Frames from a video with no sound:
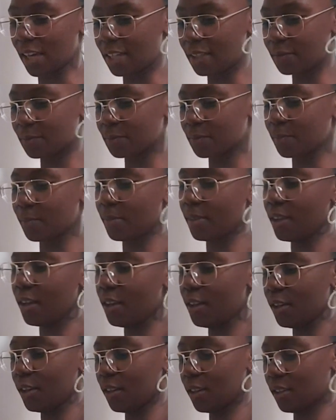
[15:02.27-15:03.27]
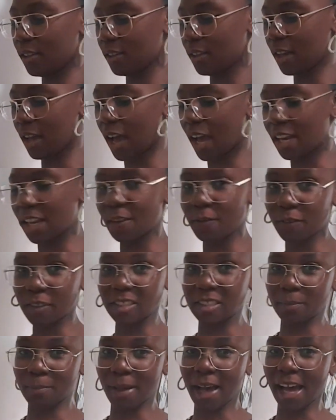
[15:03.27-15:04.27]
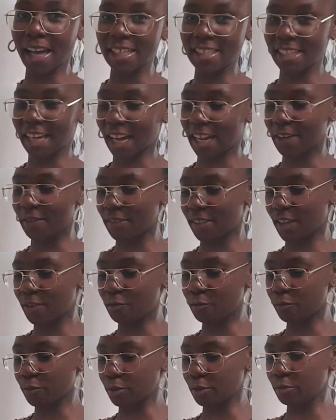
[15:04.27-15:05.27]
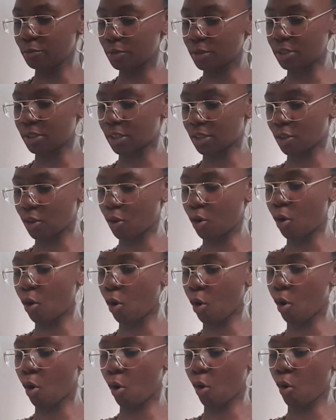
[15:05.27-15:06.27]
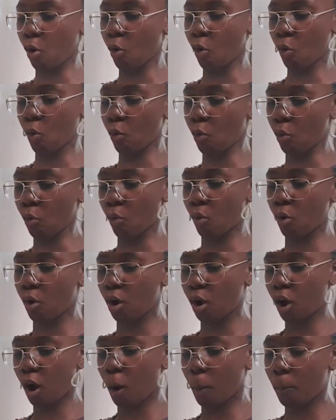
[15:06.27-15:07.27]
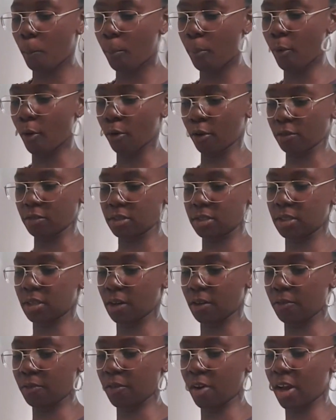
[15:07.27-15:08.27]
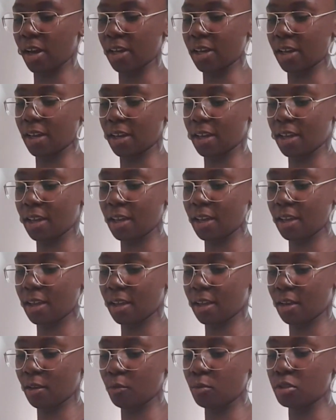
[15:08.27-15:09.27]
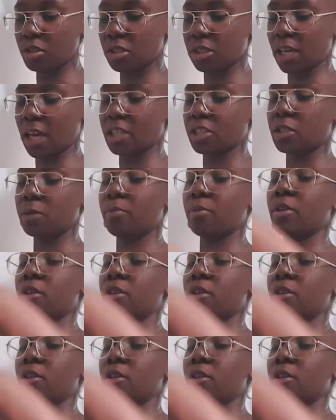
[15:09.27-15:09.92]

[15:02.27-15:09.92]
there. And if it's bad, I have then ruined the whole pot of stir fry, which is actually